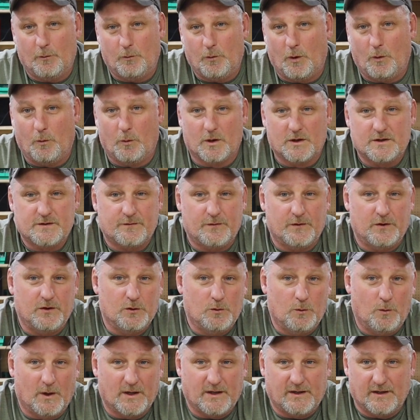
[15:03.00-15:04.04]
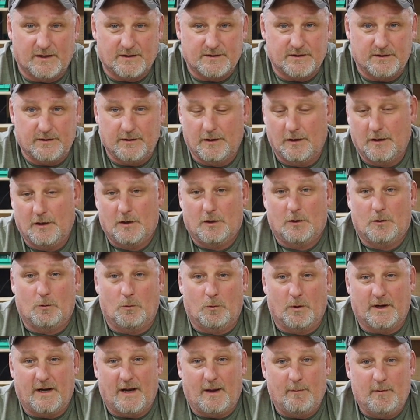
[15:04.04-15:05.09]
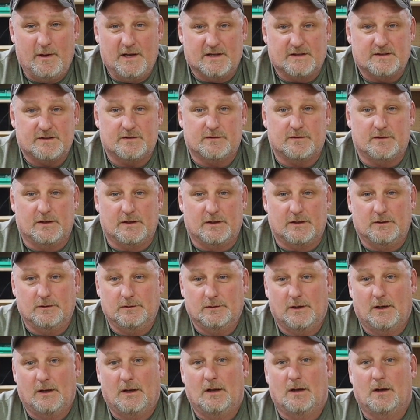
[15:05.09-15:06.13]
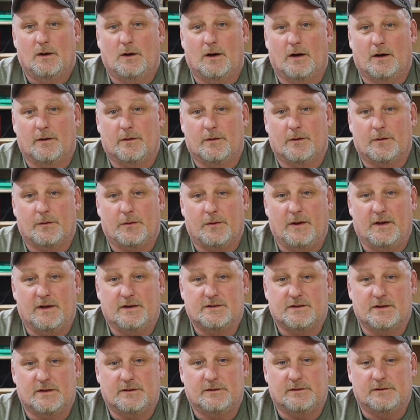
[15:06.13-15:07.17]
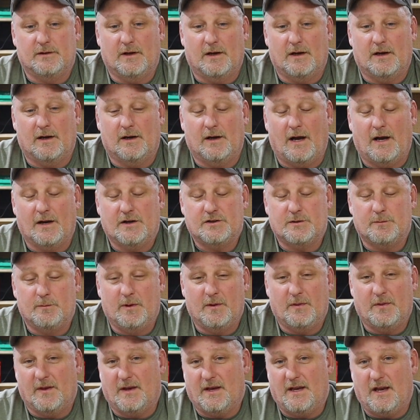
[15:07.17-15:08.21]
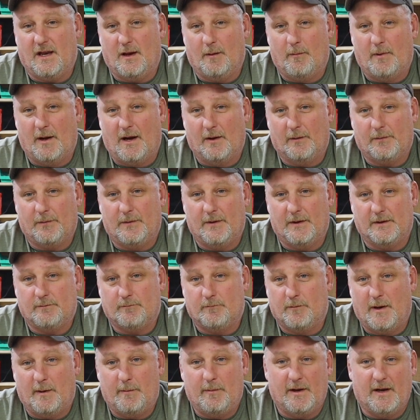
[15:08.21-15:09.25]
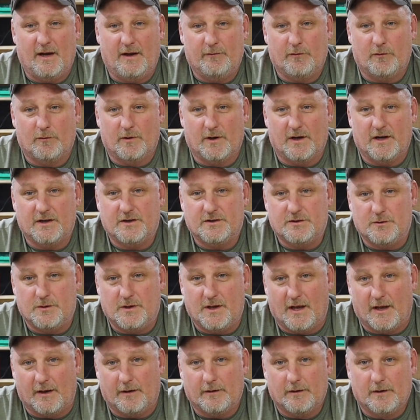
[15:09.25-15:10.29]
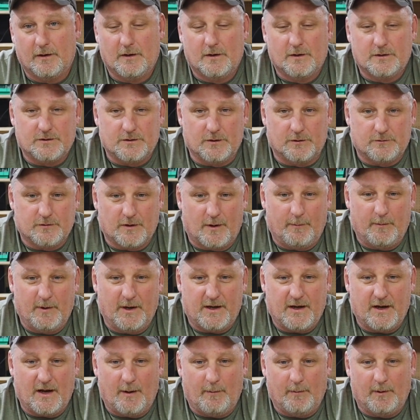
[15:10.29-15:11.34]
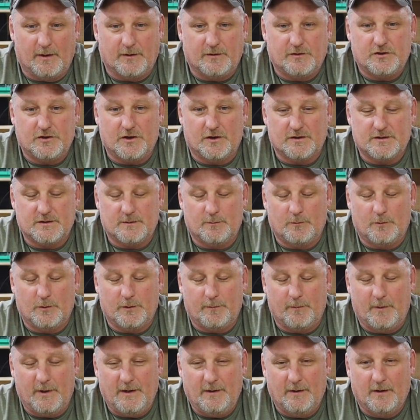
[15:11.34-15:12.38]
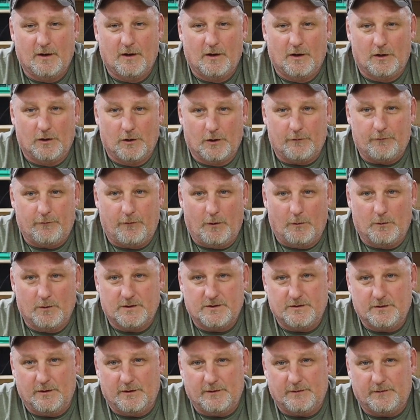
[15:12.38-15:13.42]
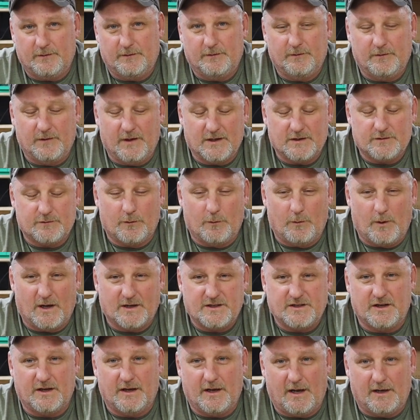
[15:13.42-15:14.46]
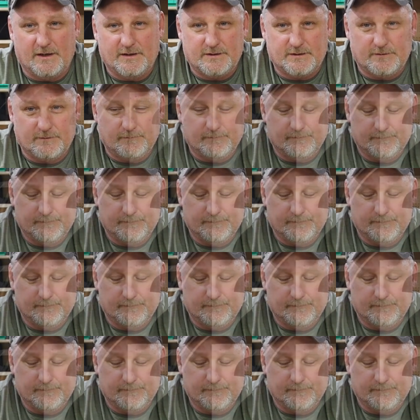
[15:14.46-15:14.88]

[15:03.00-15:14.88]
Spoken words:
them, what works for you, what doesn't, what did I miss, Are there things that I should be thinking about that maybe I haven't run into yet? So drop me a comment, share something with me. Look forward to it. Thanks for watching, guys.